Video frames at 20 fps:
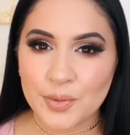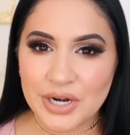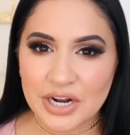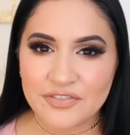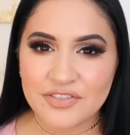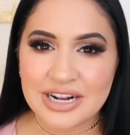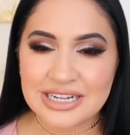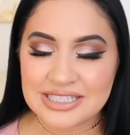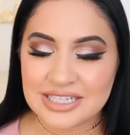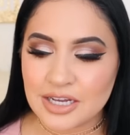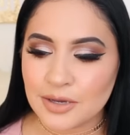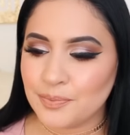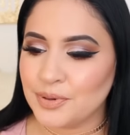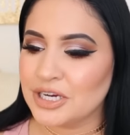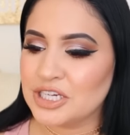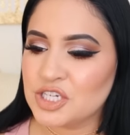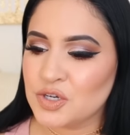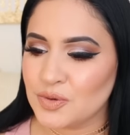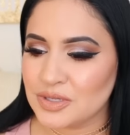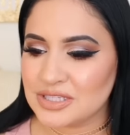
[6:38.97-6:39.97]
Whenever I take a
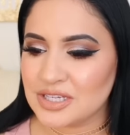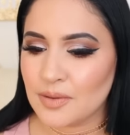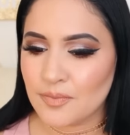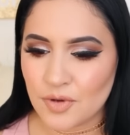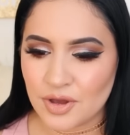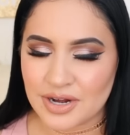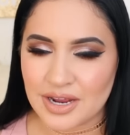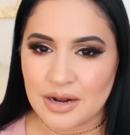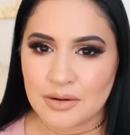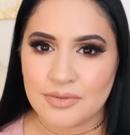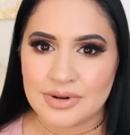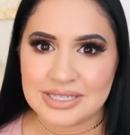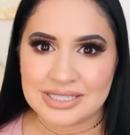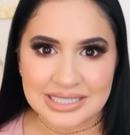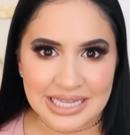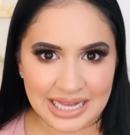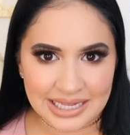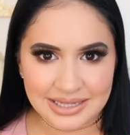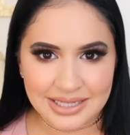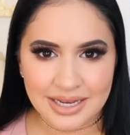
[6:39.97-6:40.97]
picture with someone and we're
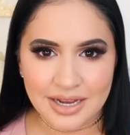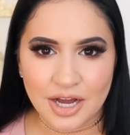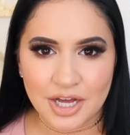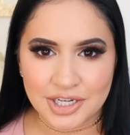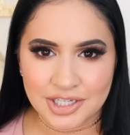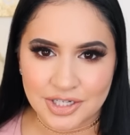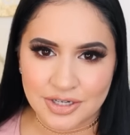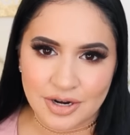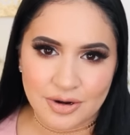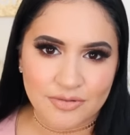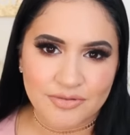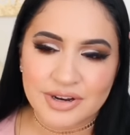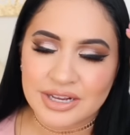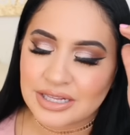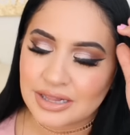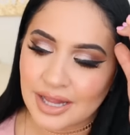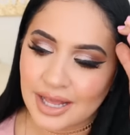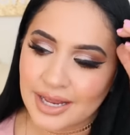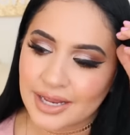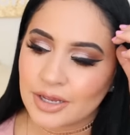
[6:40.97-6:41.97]
standing under a
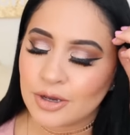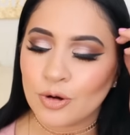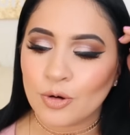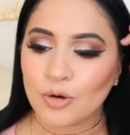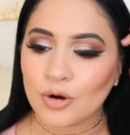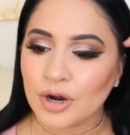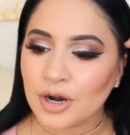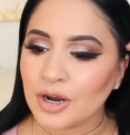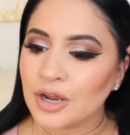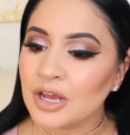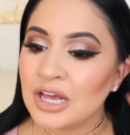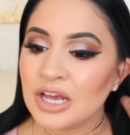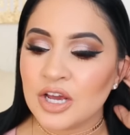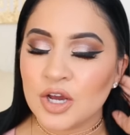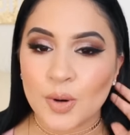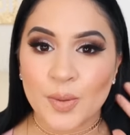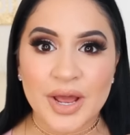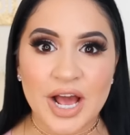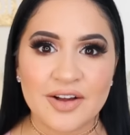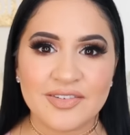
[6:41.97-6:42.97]
ring light or
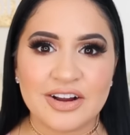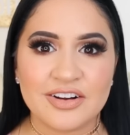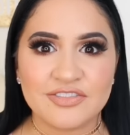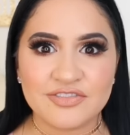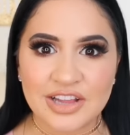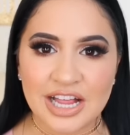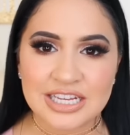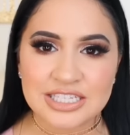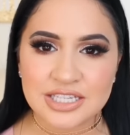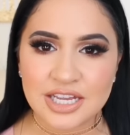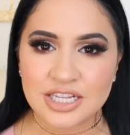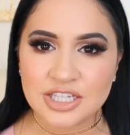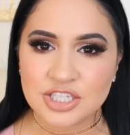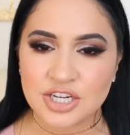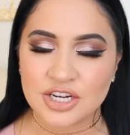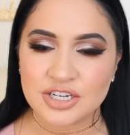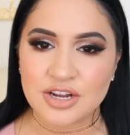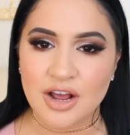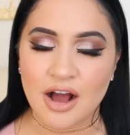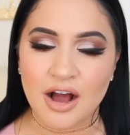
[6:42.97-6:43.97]
we have our flashlight
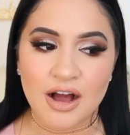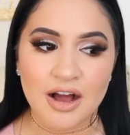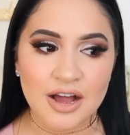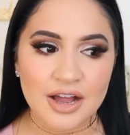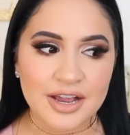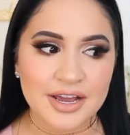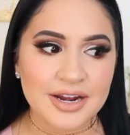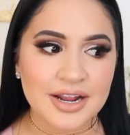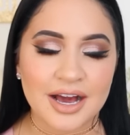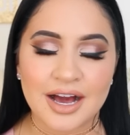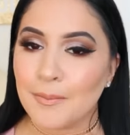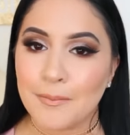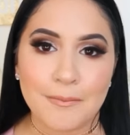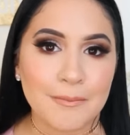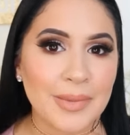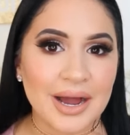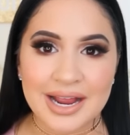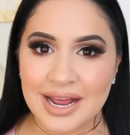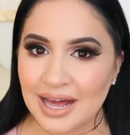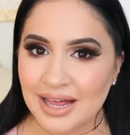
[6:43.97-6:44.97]
turned on,
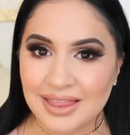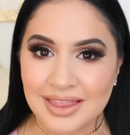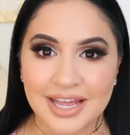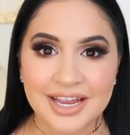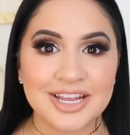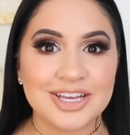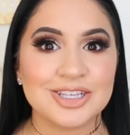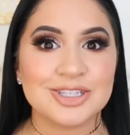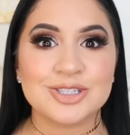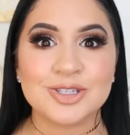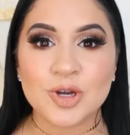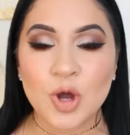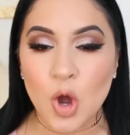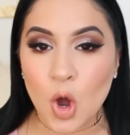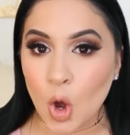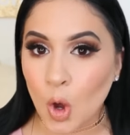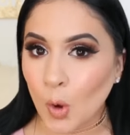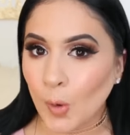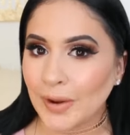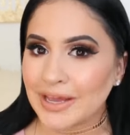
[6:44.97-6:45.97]
my highlight is
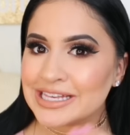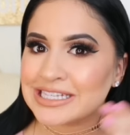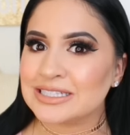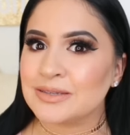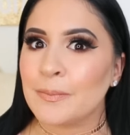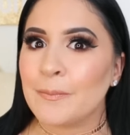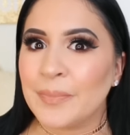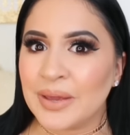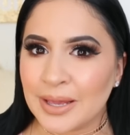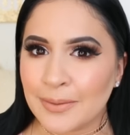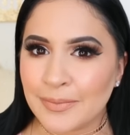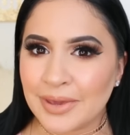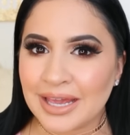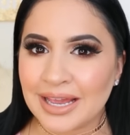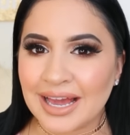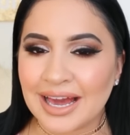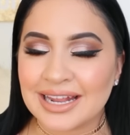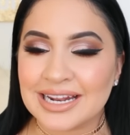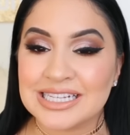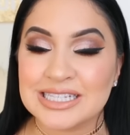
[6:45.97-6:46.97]
always
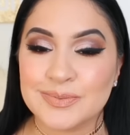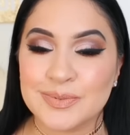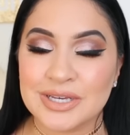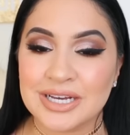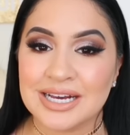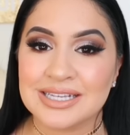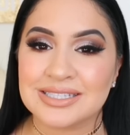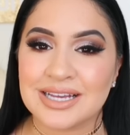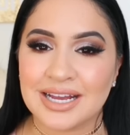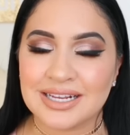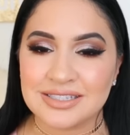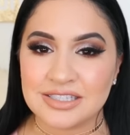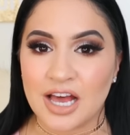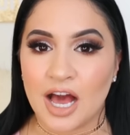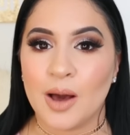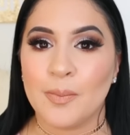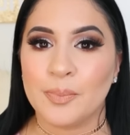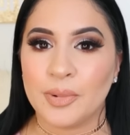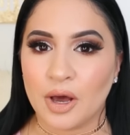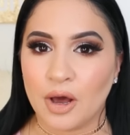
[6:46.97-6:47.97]
beaming and it's because I
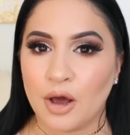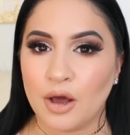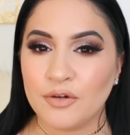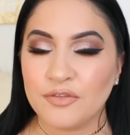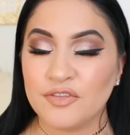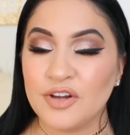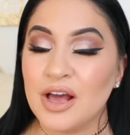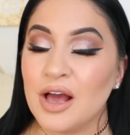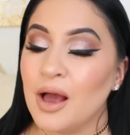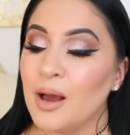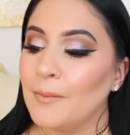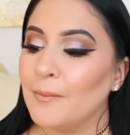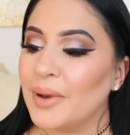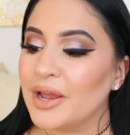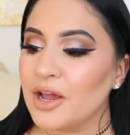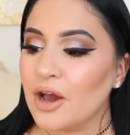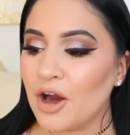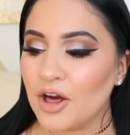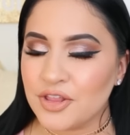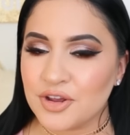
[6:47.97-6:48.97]
top off
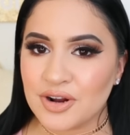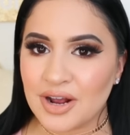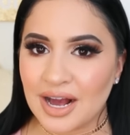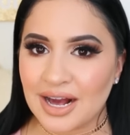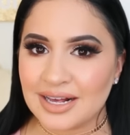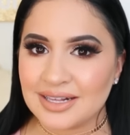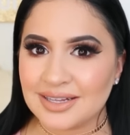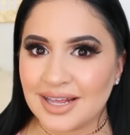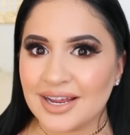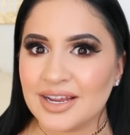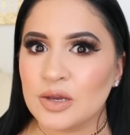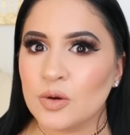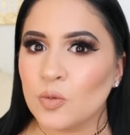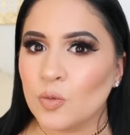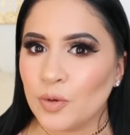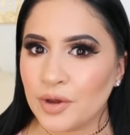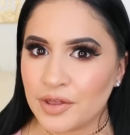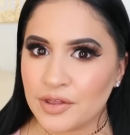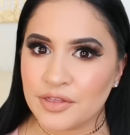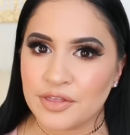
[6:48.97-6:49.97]
my other highlight
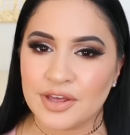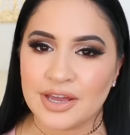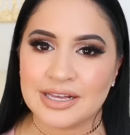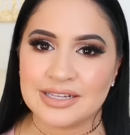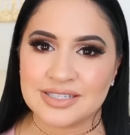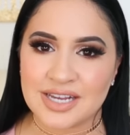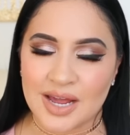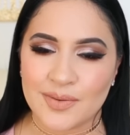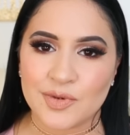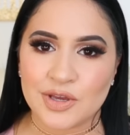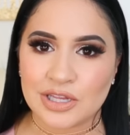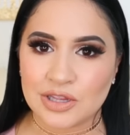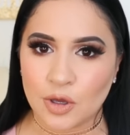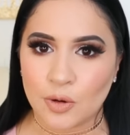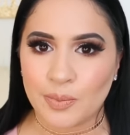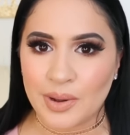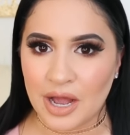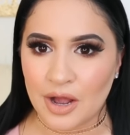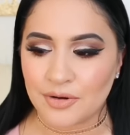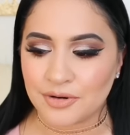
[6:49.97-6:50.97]
with a Diamond
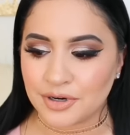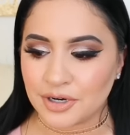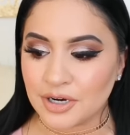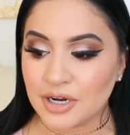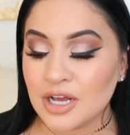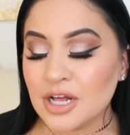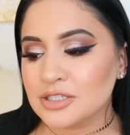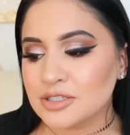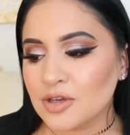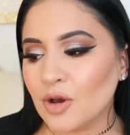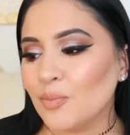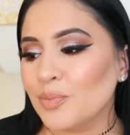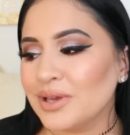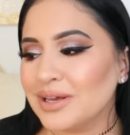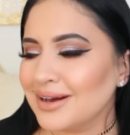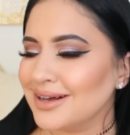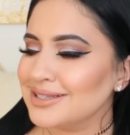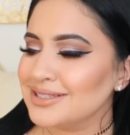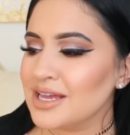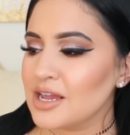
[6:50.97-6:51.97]
Glow powder. So
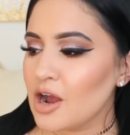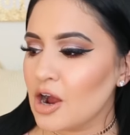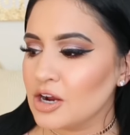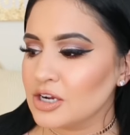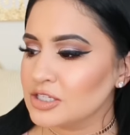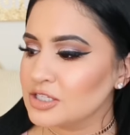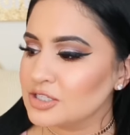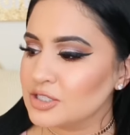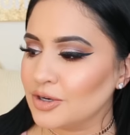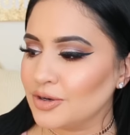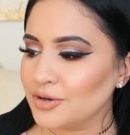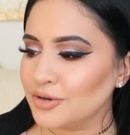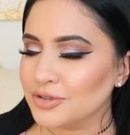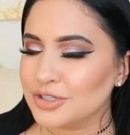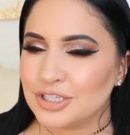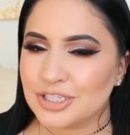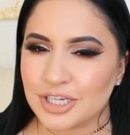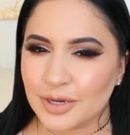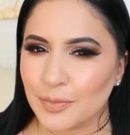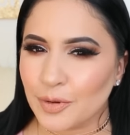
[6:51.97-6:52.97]
because they are so
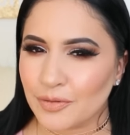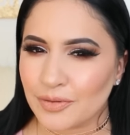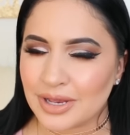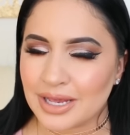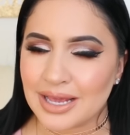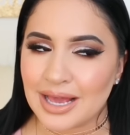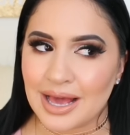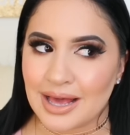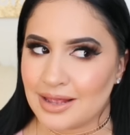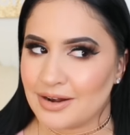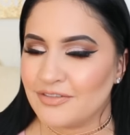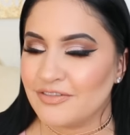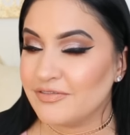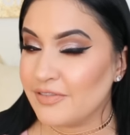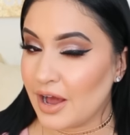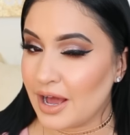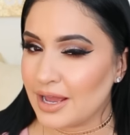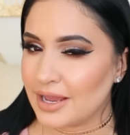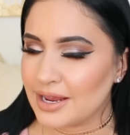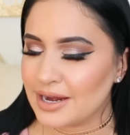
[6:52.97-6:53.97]
shimmery and
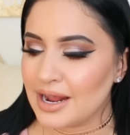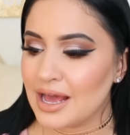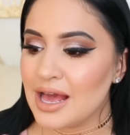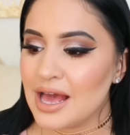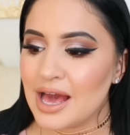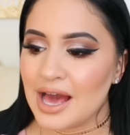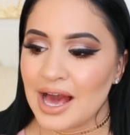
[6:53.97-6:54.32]
fine,